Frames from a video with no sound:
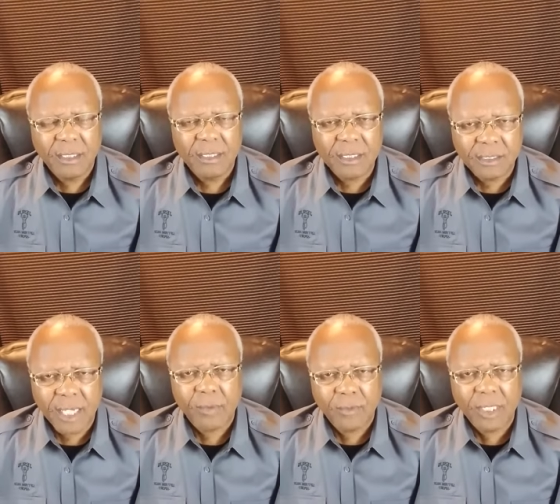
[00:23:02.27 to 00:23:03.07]
this
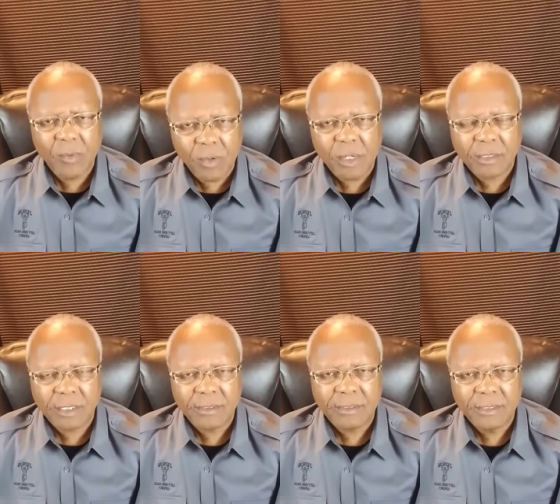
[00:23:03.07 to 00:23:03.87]
thing really
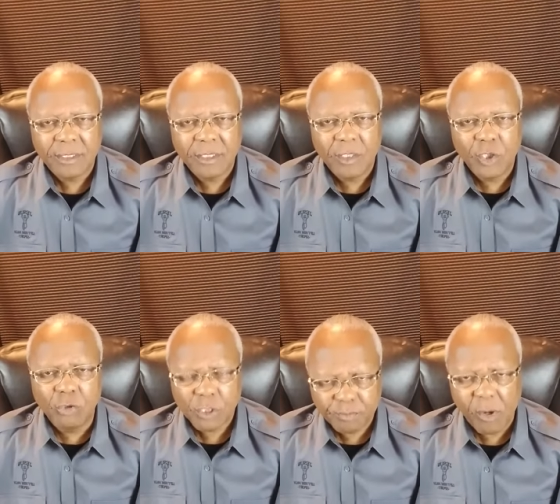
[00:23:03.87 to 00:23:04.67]
worked.
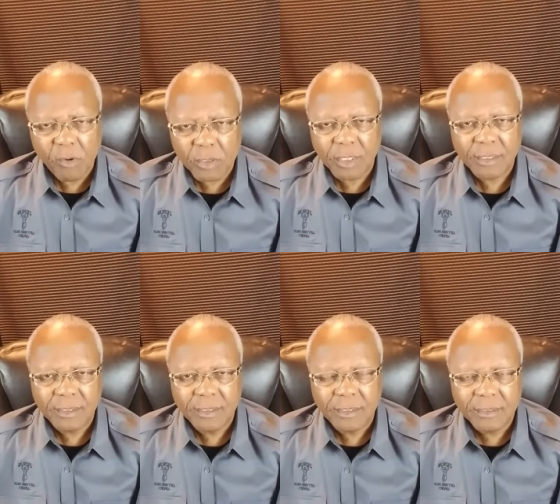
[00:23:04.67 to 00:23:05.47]
You spoke
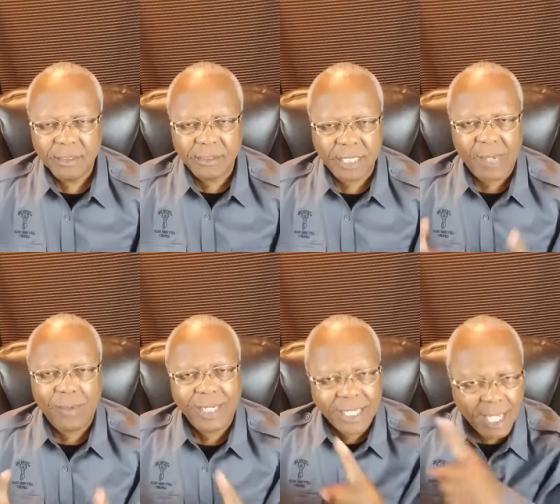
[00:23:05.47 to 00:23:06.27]
the same
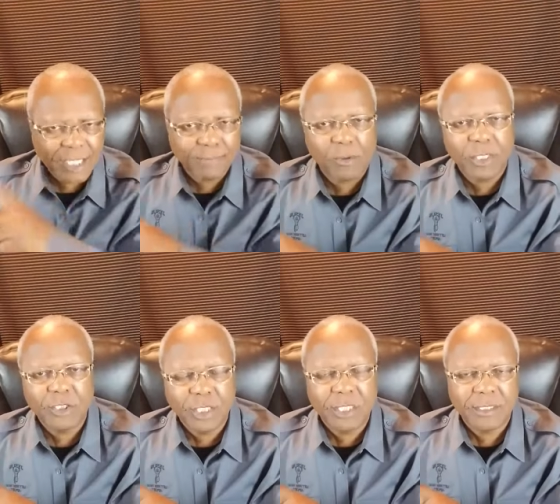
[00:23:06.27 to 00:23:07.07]
way God spoke in
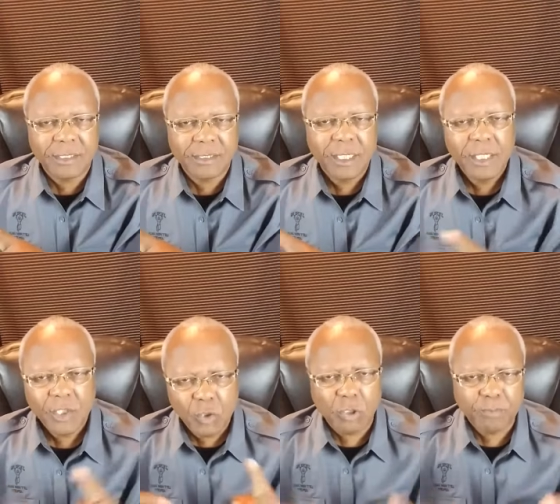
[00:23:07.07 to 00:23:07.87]
Genesis.
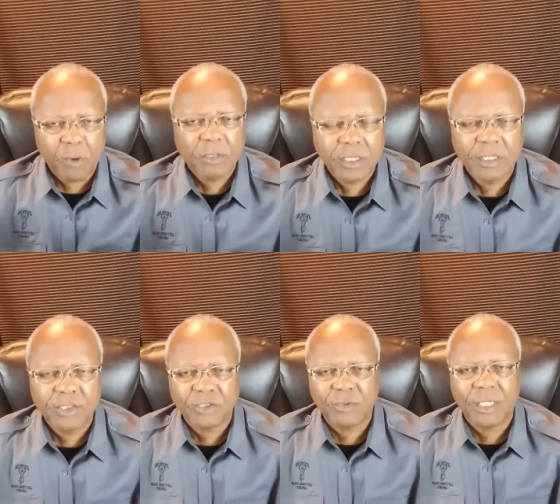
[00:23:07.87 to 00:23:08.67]
You spoke to
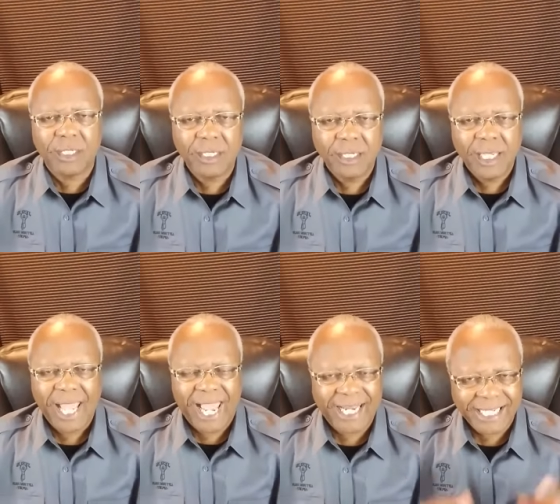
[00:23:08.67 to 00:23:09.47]
this tree,
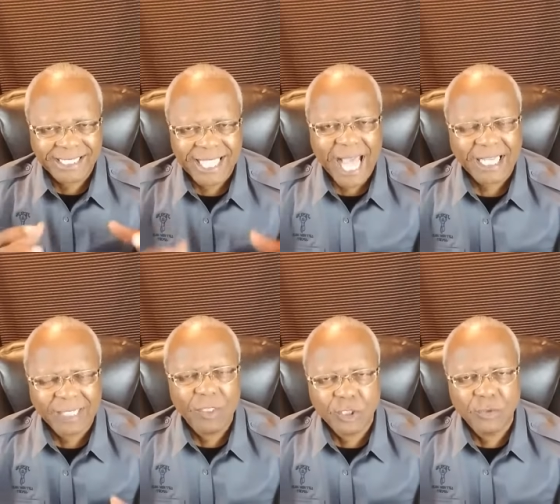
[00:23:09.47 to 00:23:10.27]
and exactly
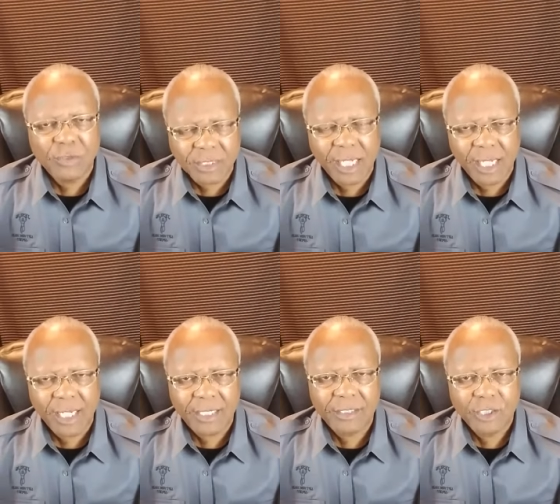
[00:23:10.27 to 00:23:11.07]
what you
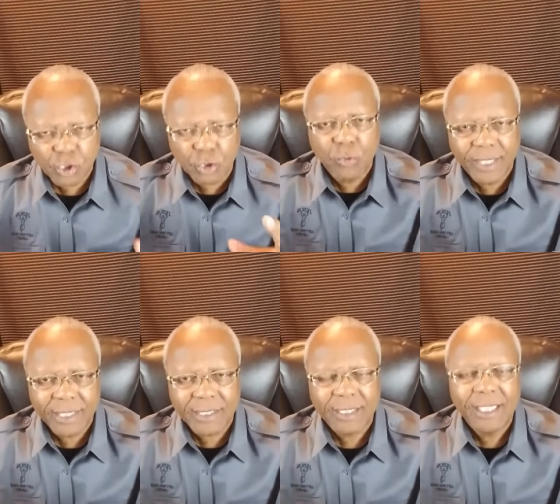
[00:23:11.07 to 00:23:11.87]
said to
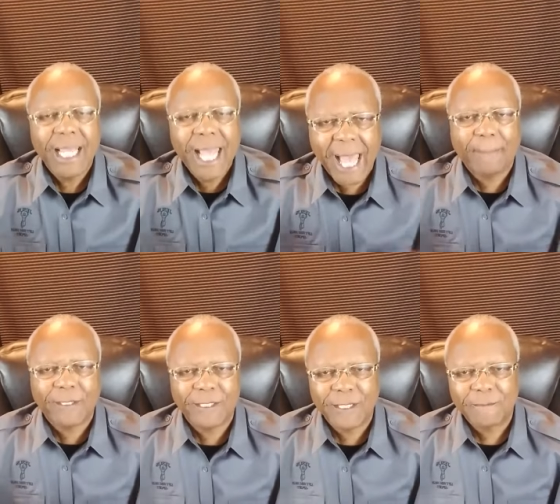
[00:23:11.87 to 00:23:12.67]
it
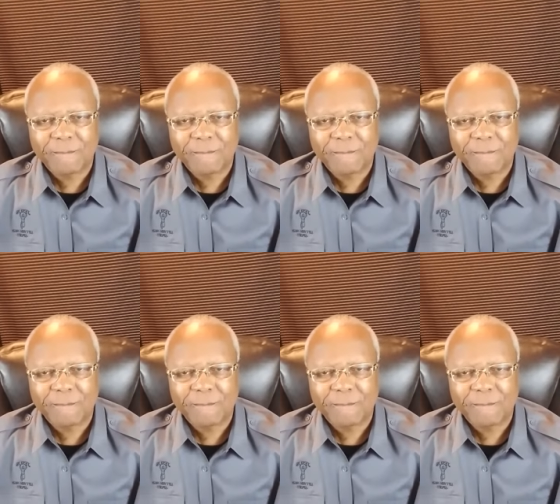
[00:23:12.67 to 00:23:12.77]
happened.